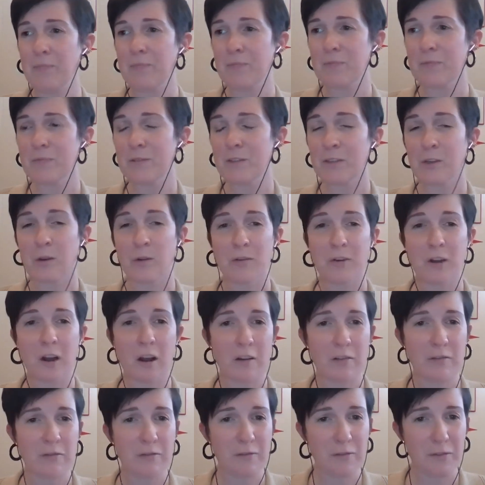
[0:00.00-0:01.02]
Sold
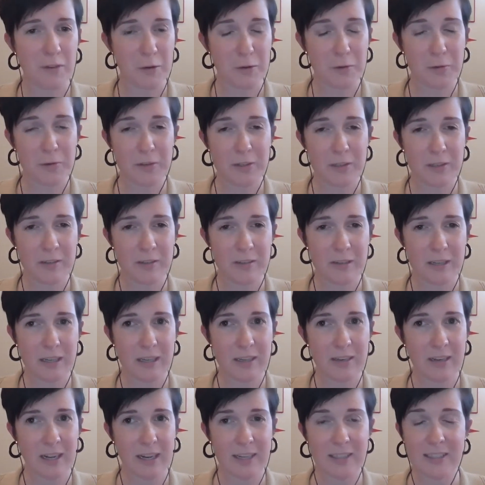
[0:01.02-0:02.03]
off food
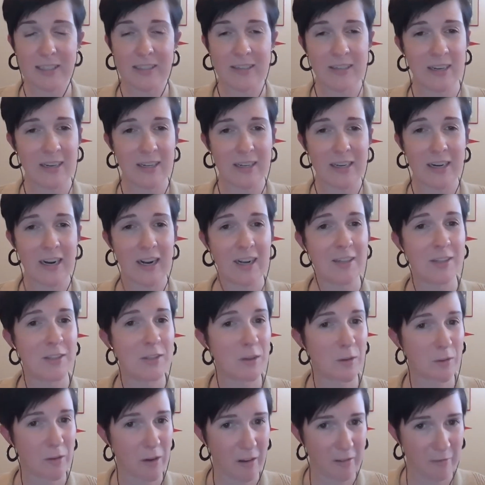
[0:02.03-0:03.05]
in 1999,
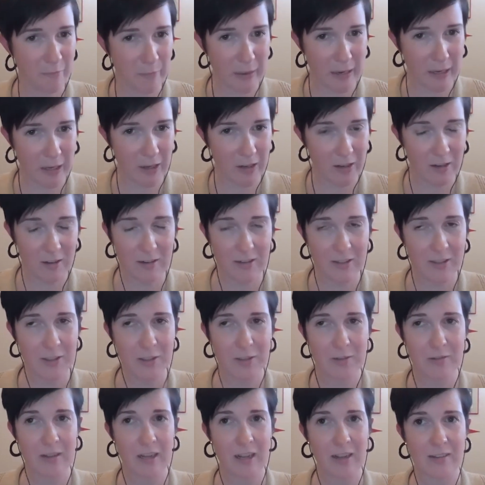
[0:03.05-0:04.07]
sold off beer in
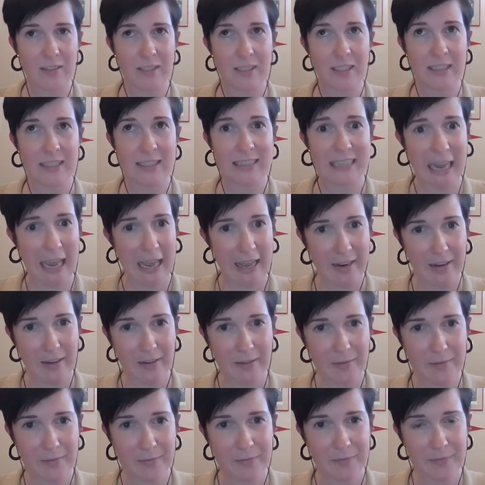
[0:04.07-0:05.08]
2010.